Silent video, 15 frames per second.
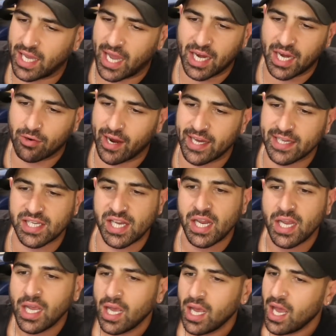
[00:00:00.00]
Again,
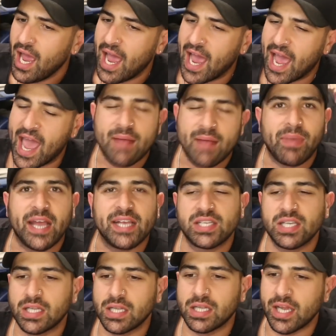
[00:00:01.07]
crazy. And
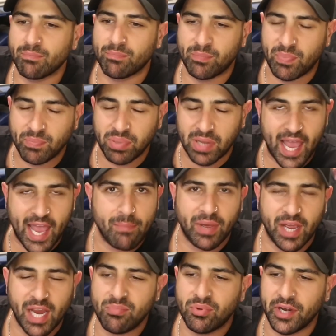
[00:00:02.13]
basically, Plan
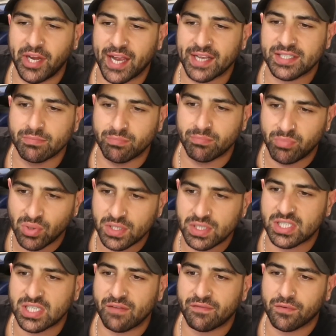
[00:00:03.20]
B putting out some
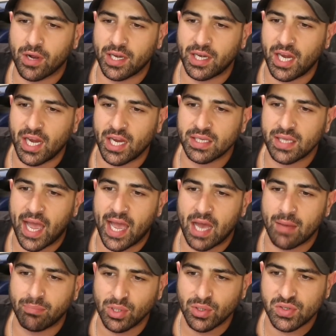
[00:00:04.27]
bullish stuff right here.
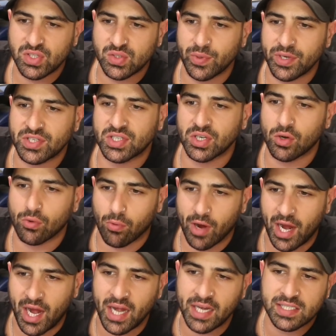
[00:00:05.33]
Blue switch to
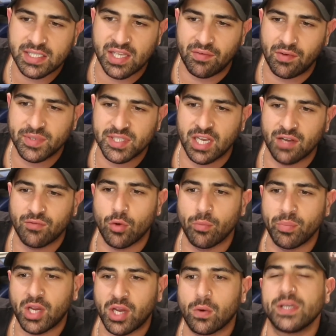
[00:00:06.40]
green. 70% of all
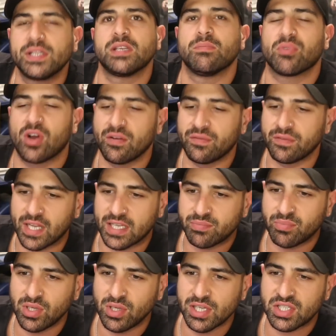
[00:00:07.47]
Bitcoin is in profit. That's
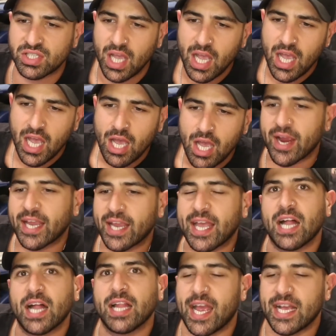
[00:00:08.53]
bullish. Brad
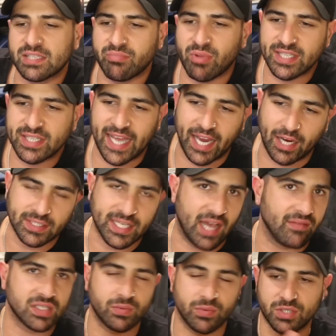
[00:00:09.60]
Garlinghouse, my take on
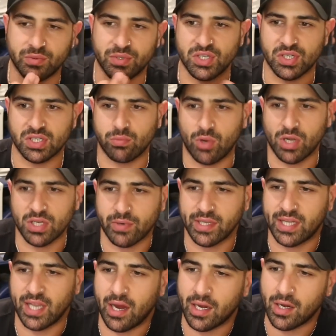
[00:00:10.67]
Davos, which we just watched
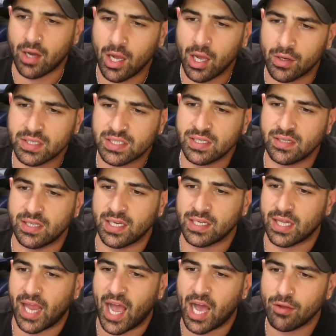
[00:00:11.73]
right there. And I honestly
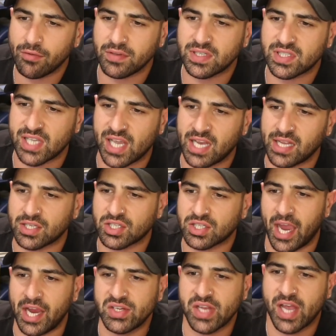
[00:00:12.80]
think the health is seeing the
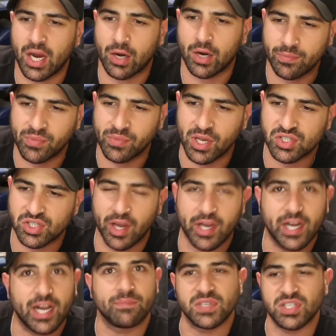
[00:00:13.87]
change in how crypto
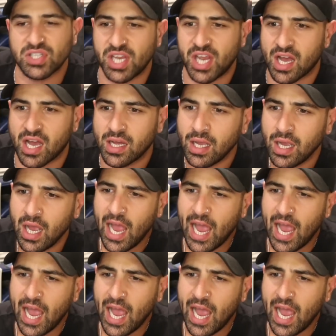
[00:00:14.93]
showed up this year.